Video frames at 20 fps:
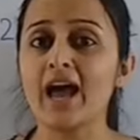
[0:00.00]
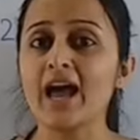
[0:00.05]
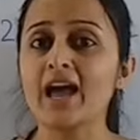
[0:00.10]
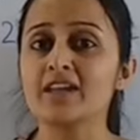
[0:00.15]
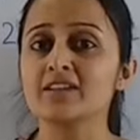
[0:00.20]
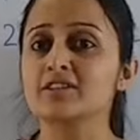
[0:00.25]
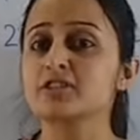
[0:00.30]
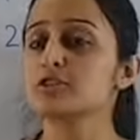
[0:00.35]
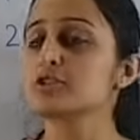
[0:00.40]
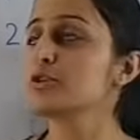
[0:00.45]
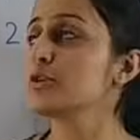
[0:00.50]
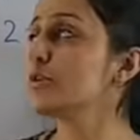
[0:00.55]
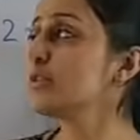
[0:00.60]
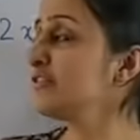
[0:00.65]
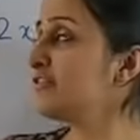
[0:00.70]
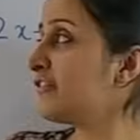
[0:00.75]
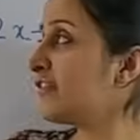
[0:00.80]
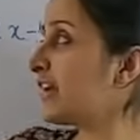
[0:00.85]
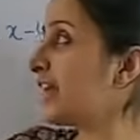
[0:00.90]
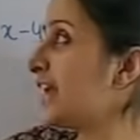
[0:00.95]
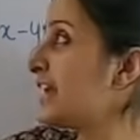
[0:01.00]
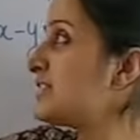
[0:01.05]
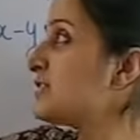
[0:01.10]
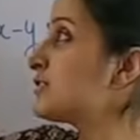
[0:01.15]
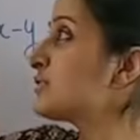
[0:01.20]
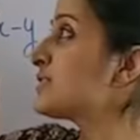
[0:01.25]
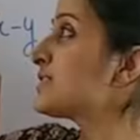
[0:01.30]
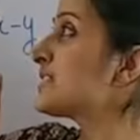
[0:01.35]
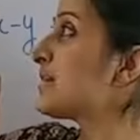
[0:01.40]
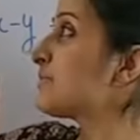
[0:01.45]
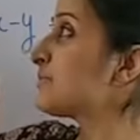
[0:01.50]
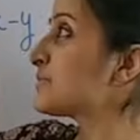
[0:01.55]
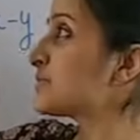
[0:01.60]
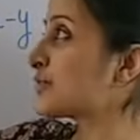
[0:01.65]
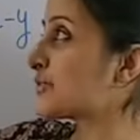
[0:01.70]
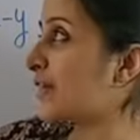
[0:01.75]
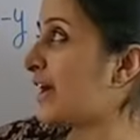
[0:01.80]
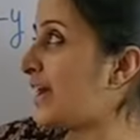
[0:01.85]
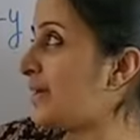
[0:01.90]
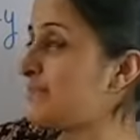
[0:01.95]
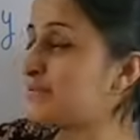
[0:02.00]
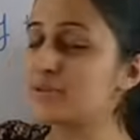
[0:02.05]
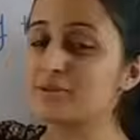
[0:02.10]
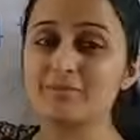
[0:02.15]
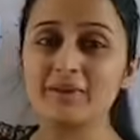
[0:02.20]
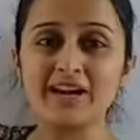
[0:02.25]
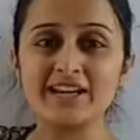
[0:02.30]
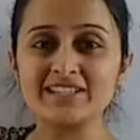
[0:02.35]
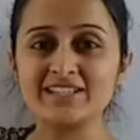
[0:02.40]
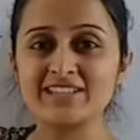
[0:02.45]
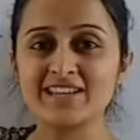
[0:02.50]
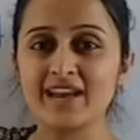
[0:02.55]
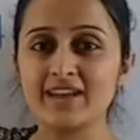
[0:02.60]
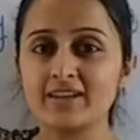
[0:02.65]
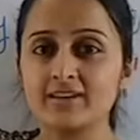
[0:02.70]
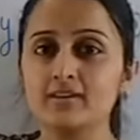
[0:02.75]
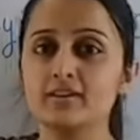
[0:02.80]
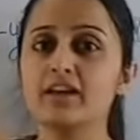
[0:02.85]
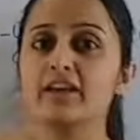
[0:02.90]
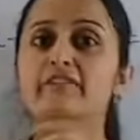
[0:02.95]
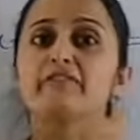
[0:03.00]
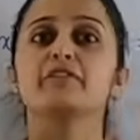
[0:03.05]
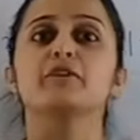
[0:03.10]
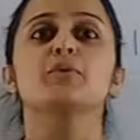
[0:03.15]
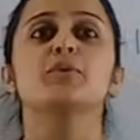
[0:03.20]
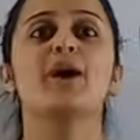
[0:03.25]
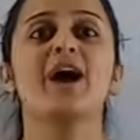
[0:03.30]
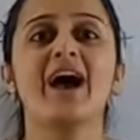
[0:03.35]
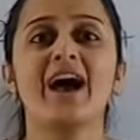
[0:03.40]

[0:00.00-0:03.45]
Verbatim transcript: And don't forget to subscribe to my channel if you